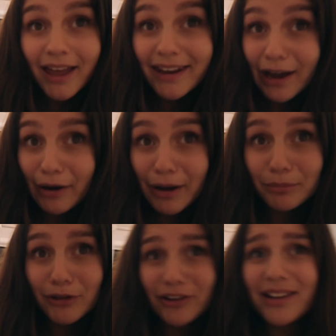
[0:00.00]
And now I'm
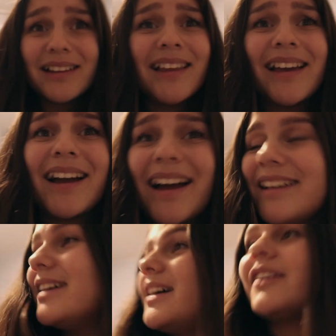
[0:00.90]
blurry. Like
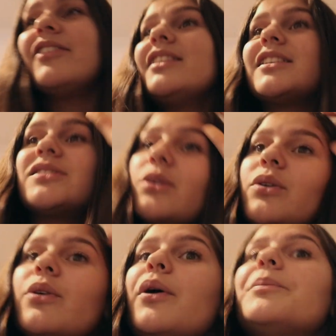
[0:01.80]
I find that so
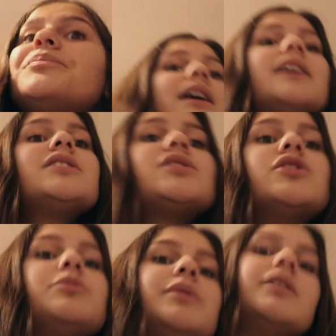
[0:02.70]
cool. Kind of
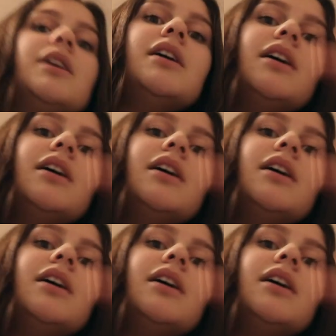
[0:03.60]
stupid